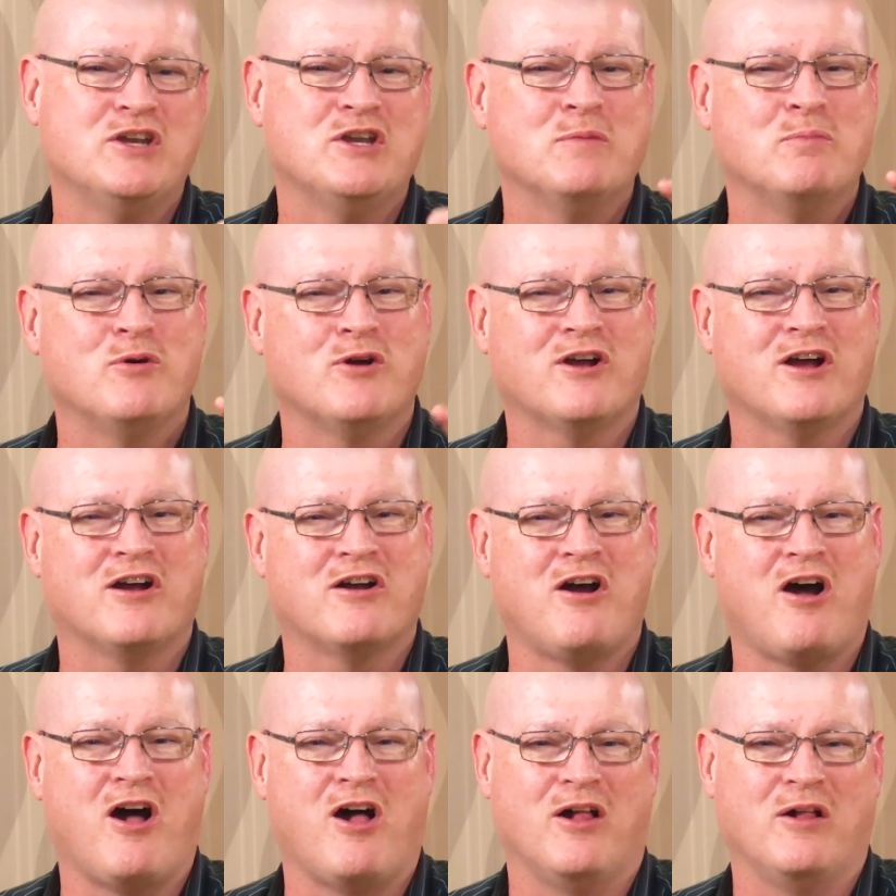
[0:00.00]
to book a
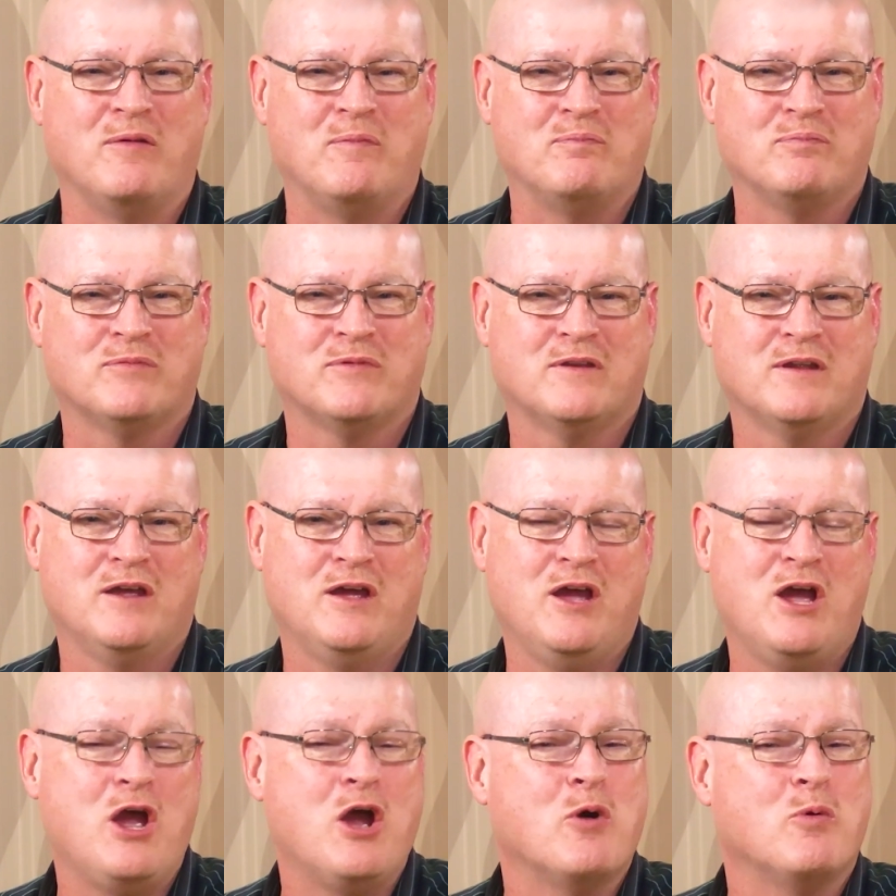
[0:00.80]
call.
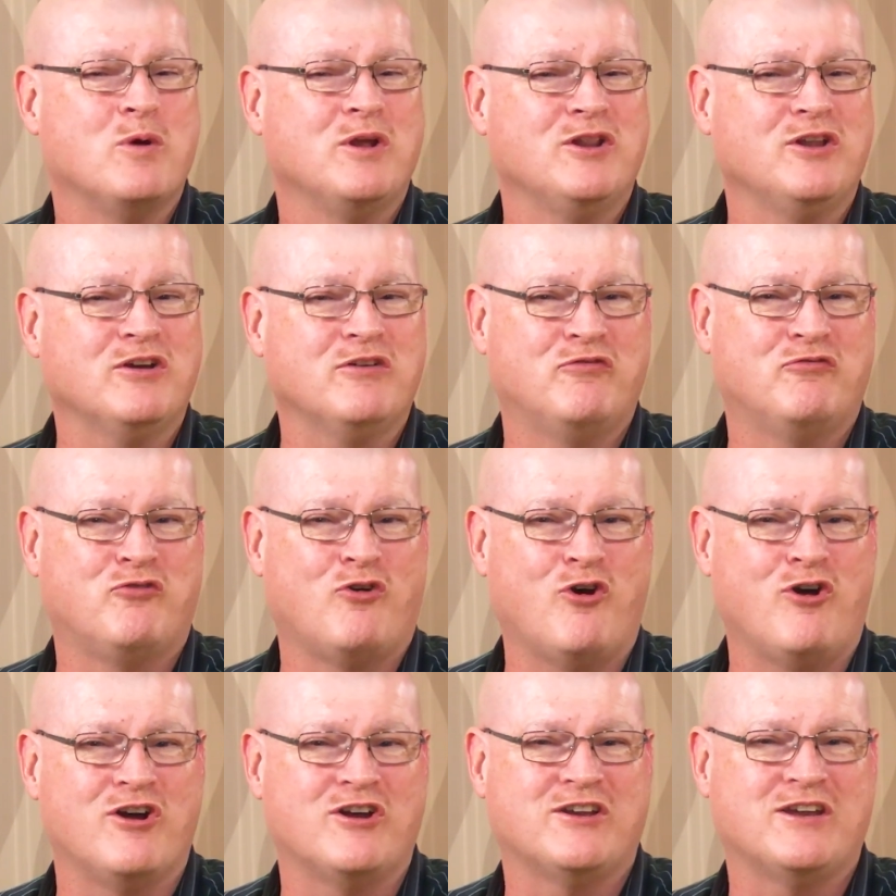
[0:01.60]
We look
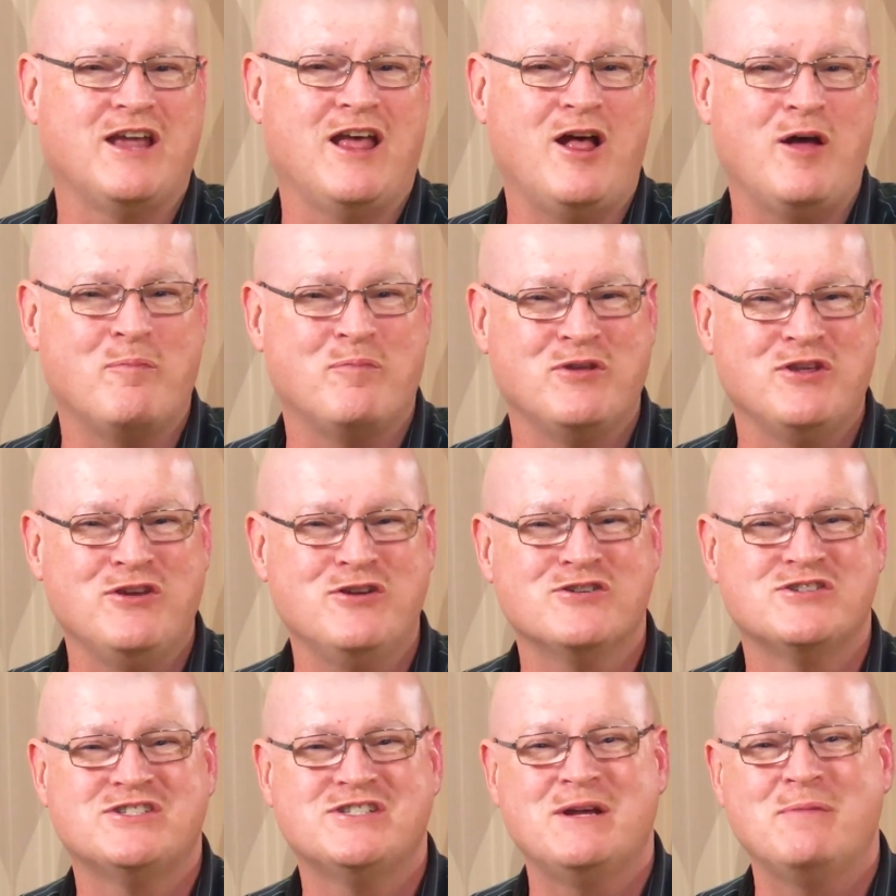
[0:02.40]
forward to helping
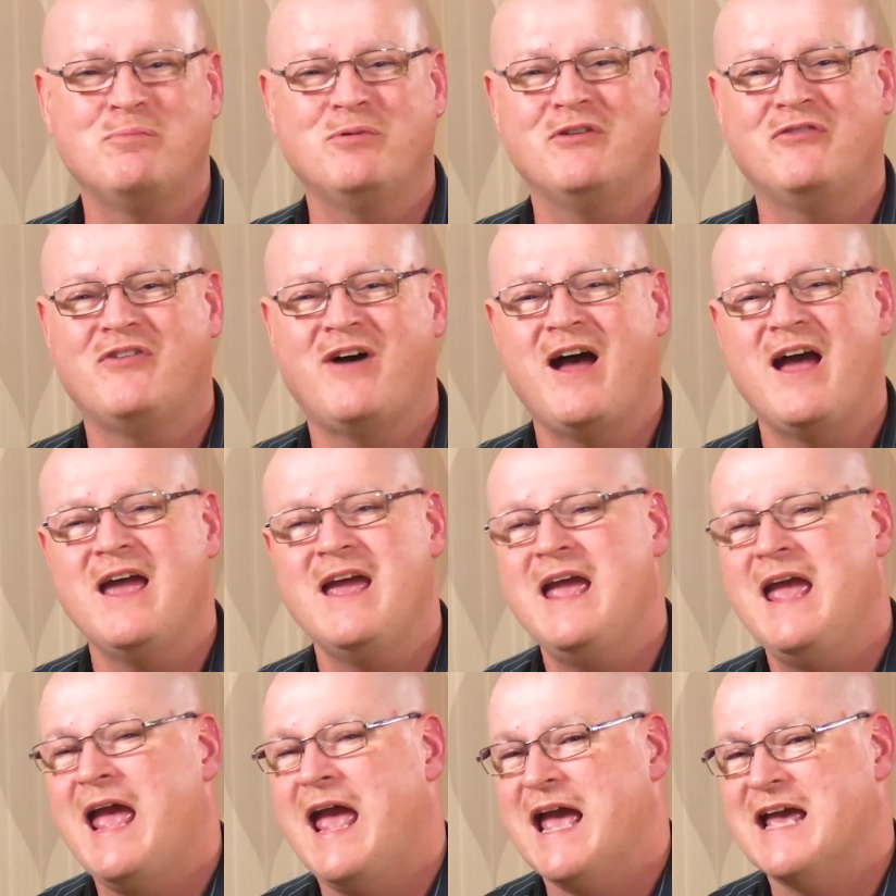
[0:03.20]
you simplify
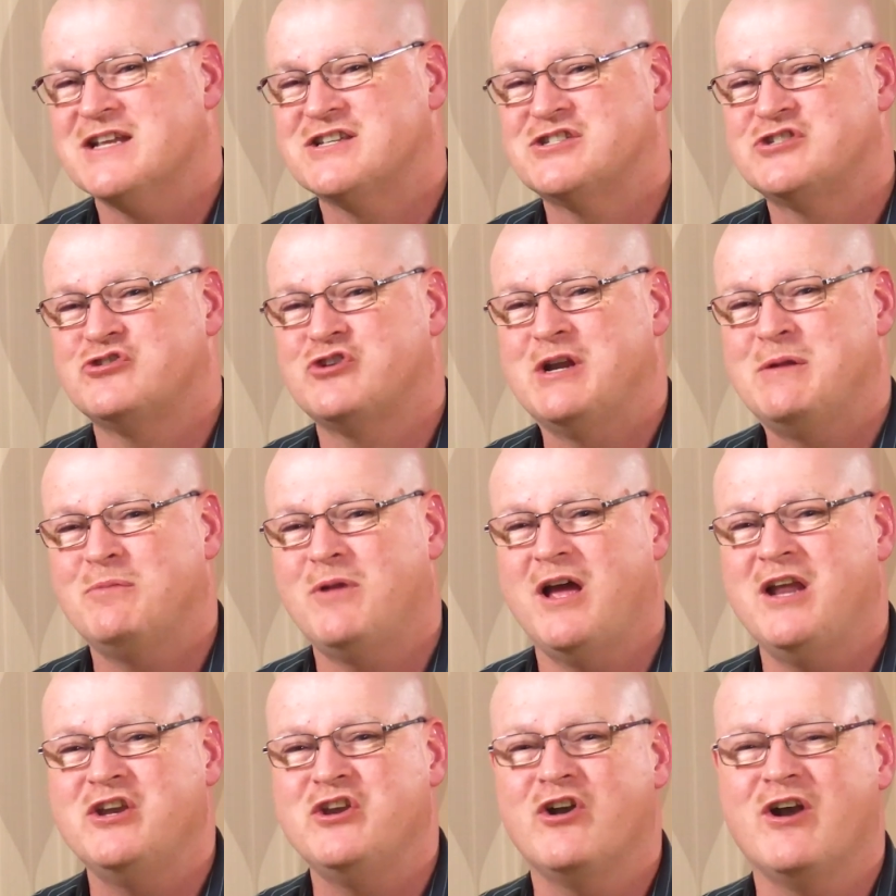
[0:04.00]
and
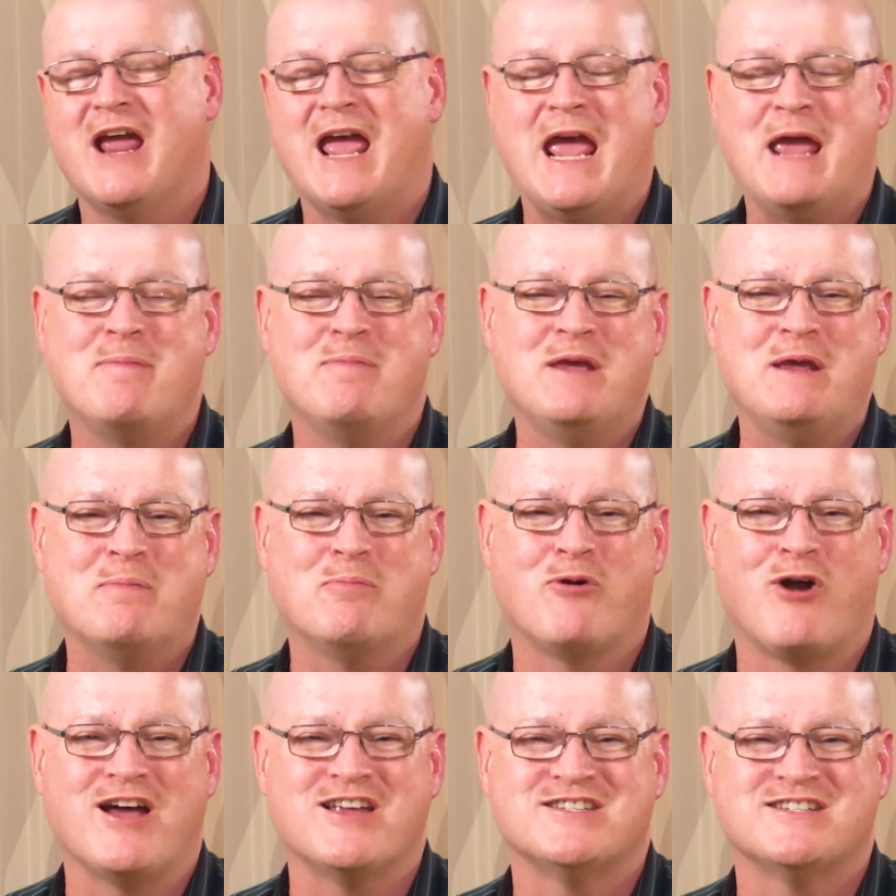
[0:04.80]
streamline your AP
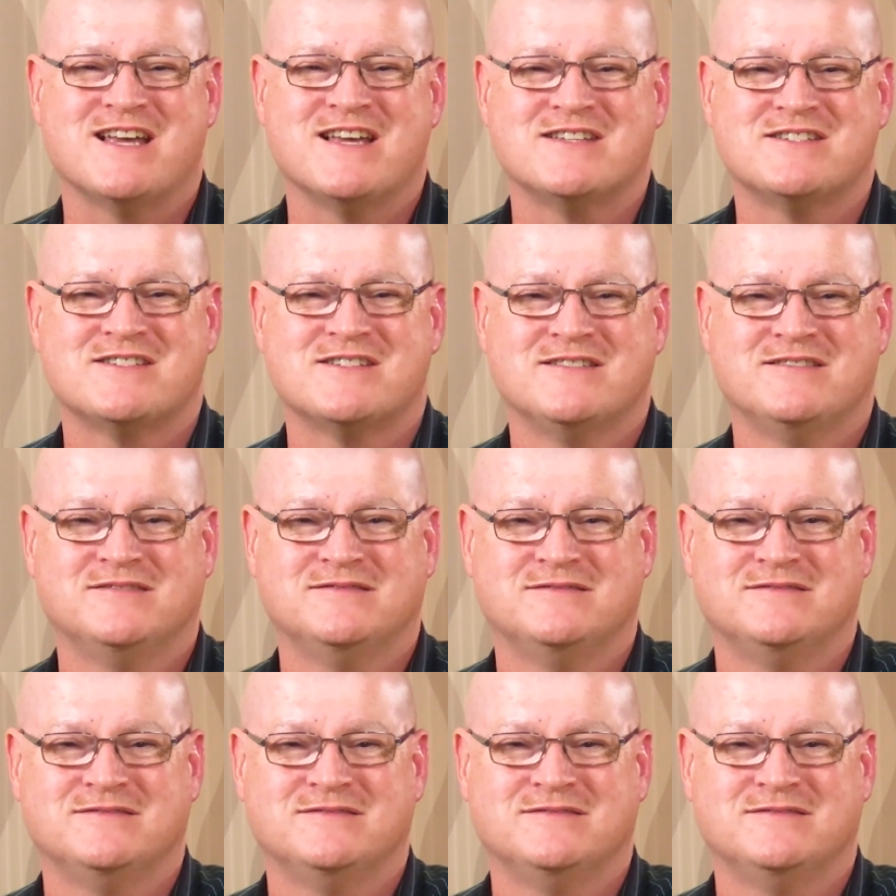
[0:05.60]
process.